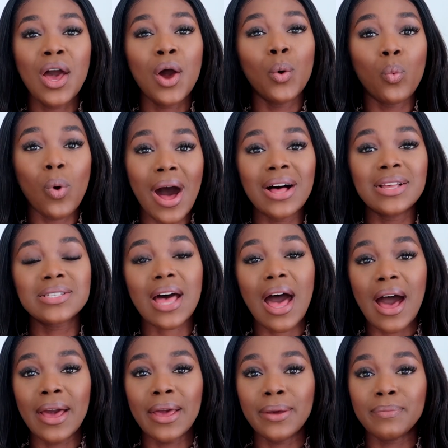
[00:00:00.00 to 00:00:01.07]
whilst
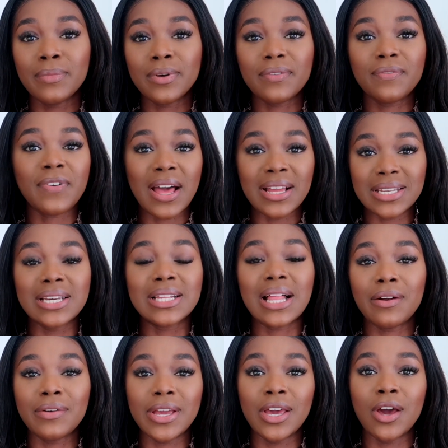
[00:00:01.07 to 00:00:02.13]
I'm finding
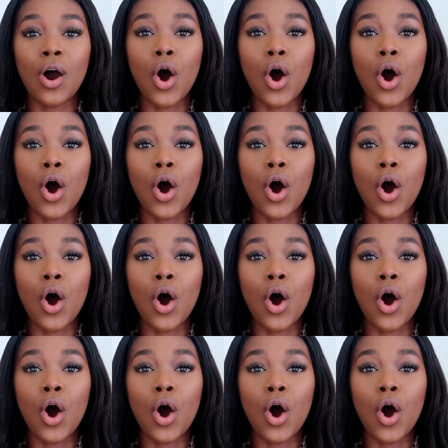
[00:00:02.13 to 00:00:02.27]
clarity